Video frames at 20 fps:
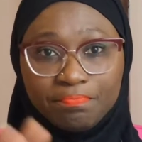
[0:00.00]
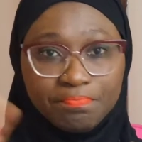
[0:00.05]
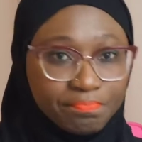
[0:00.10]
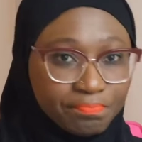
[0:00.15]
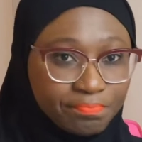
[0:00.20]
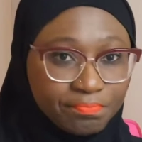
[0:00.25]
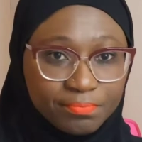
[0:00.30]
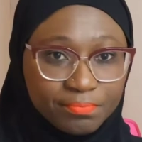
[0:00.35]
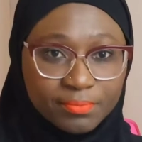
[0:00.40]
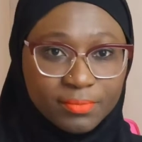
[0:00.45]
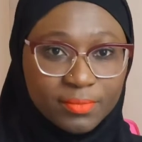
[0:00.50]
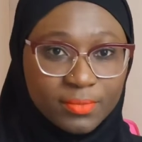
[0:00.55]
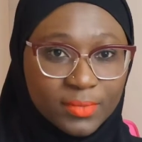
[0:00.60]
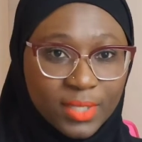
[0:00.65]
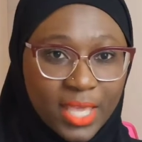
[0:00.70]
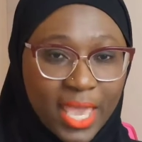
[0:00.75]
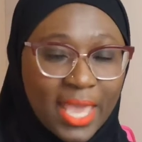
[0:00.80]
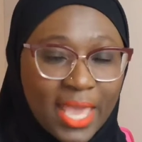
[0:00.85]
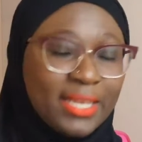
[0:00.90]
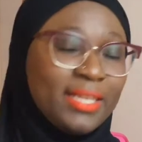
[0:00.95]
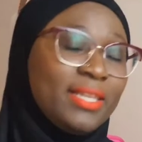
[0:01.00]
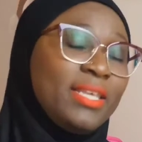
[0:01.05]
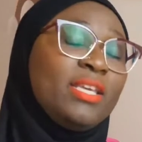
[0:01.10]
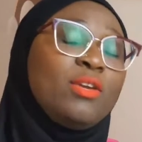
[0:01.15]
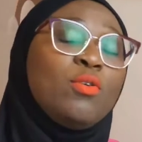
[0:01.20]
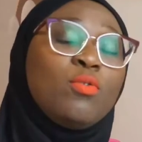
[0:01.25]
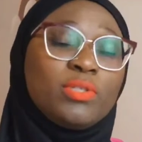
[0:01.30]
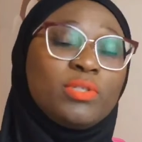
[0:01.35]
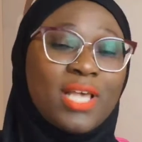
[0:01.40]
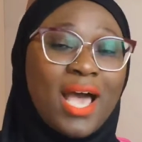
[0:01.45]
The last is
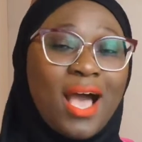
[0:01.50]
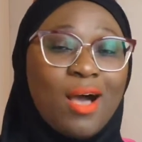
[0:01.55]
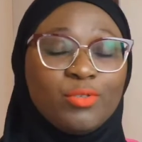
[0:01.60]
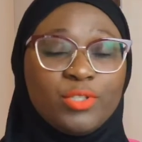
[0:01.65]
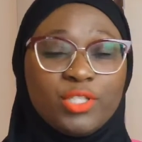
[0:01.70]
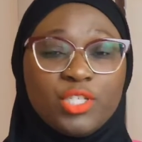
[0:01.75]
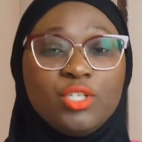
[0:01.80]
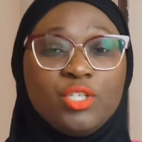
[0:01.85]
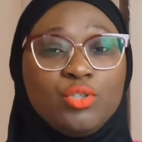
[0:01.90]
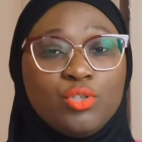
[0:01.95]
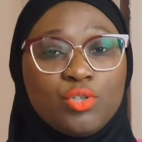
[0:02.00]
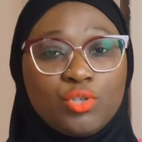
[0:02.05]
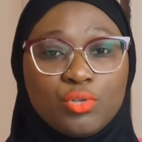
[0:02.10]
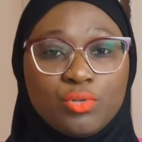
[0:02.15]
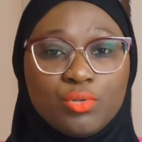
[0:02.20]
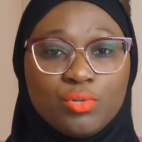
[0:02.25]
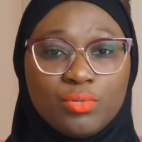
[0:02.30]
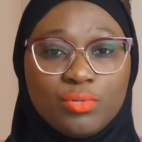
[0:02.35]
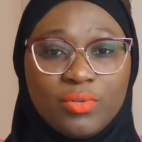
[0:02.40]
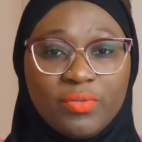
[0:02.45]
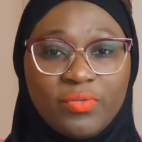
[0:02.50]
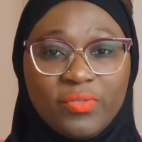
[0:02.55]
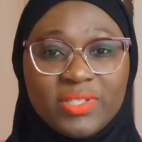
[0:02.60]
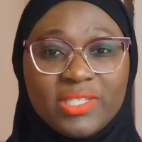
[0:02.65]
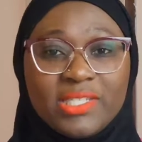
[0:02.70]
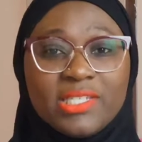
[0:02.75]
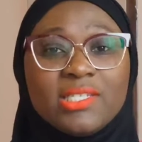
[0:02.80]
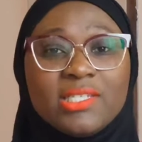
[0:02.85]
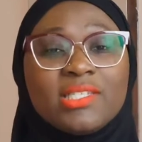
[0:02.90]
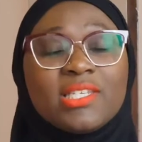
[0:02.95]
removal of old
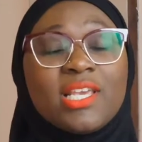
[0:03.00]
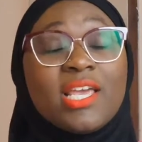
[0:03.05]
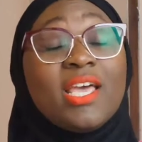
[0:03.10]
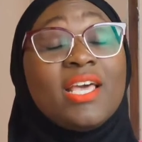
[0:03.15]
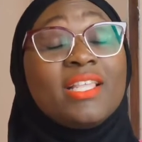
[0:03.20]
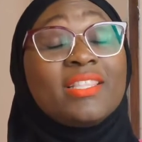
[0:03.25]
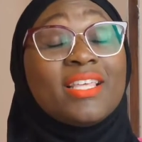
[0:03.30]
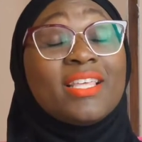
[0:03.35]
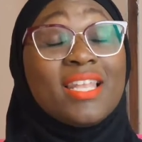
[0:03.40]
red blood cell.